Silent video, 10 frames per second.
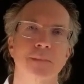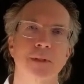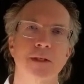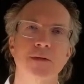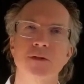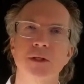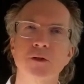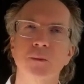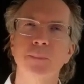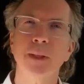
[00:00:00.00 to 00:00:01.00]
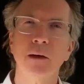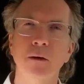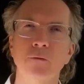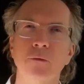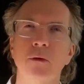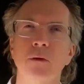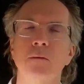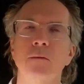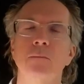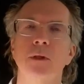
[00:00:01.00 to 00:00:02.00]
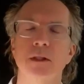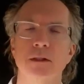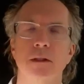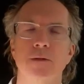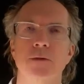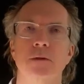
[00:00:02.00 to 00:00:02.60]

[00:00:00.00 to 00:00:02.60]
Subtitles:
is such a powerful process.